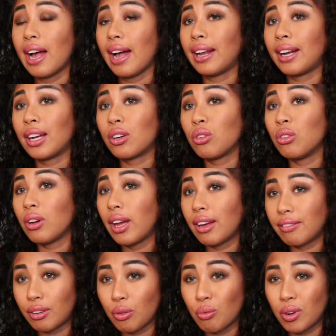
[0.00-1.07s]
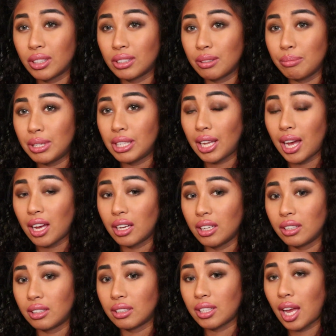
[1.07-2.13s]
and I don't ever want to be
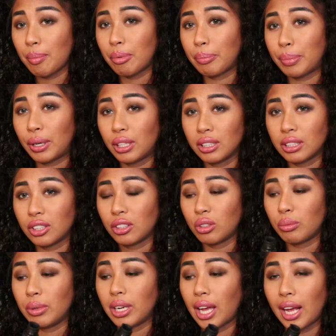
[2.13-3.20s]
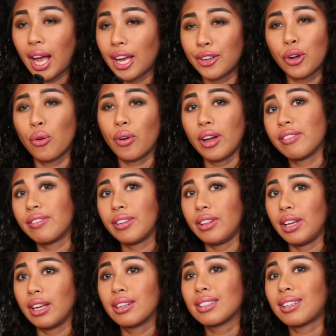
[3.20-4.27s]
like the type of person to be like I know
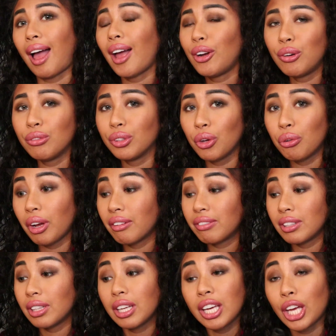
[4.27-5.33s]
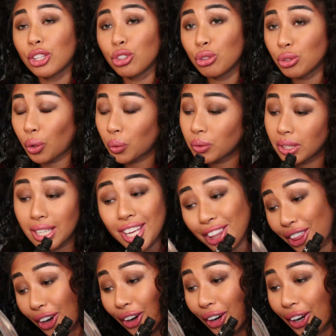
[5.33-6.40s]
everything, because I don't know everything and you don't
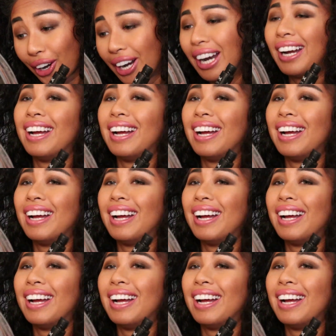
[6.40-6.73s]
either.